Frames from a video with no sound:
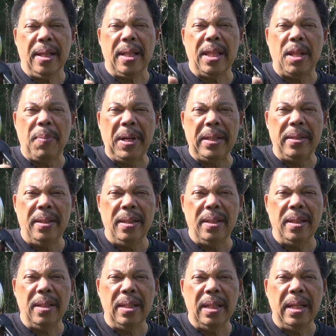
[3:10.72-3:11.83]
the button,
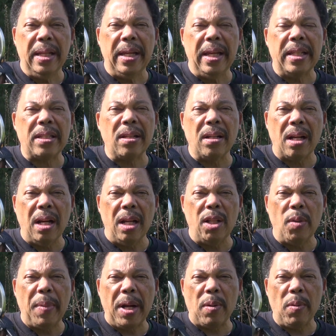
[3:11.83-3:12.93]
it's gonna cut
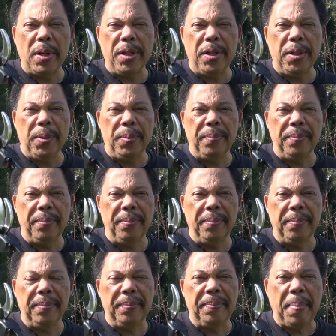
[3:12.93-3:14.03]
no matter what you do.
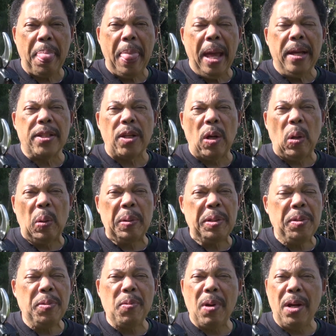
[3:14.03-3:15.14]
So
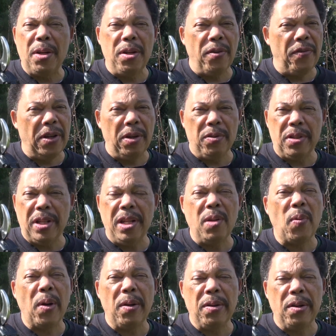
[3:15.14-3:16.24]
you do want your fingers
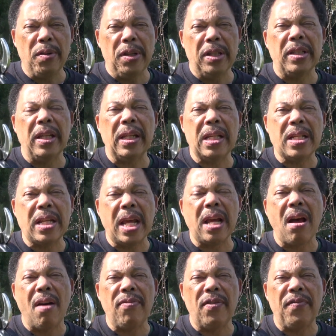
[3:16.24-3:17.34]
anywhere near this. It can
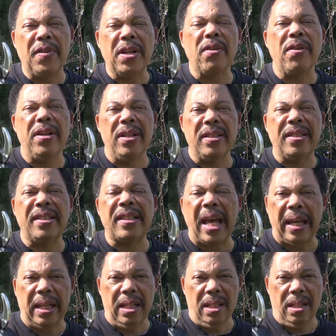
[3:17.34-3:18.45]
take off a finger in a
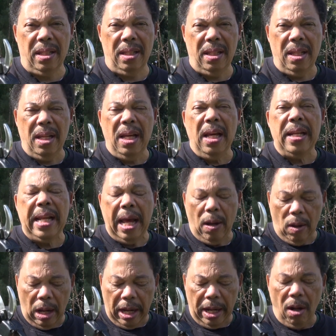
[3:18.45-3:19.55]
second.
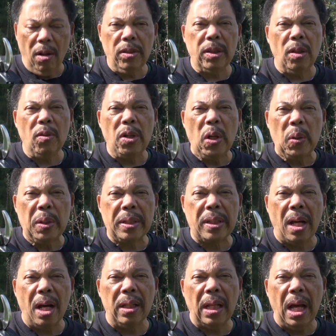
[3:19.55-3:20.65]
Now, I also noticed
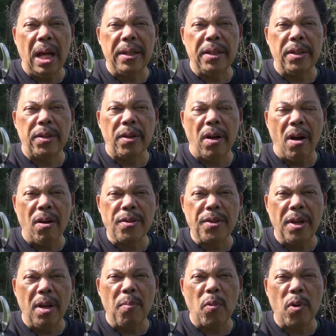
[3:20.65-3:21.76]
online that there are
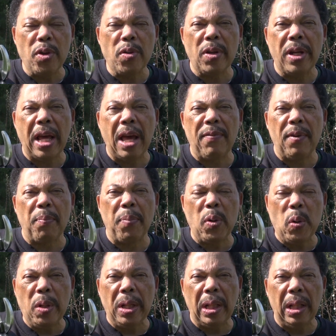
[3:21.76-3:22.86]
some where you can have a
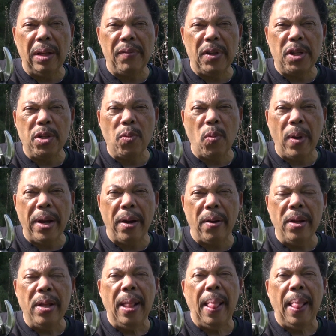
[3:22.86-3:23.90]
pruning glove that you wear